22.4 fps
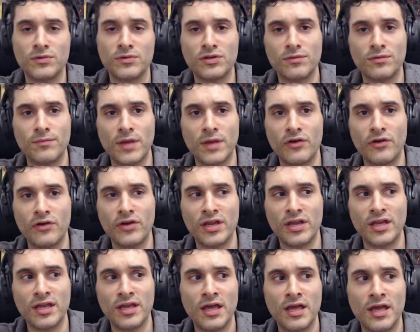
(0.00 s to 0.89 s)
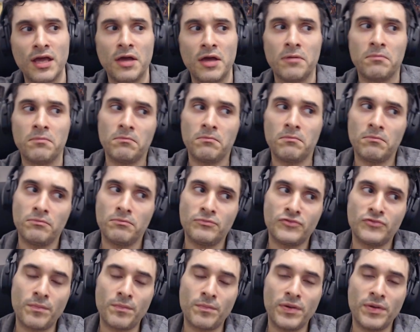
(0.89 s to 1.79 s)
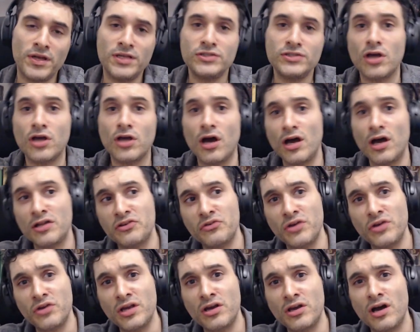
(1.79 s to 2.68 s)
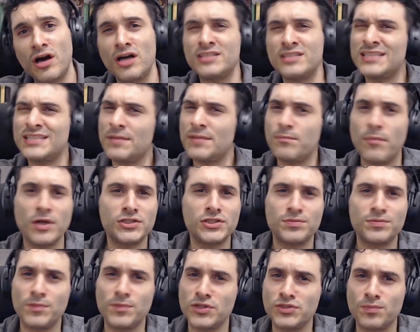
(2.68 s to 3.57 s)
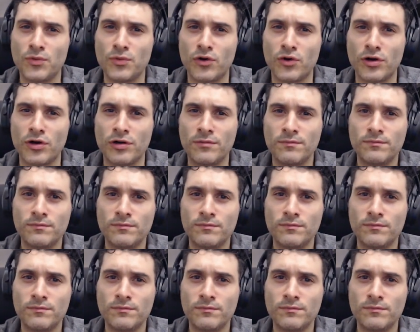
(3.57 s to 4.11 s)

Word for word: Mother Mary, Japanese God, Greek gods, and much, much more.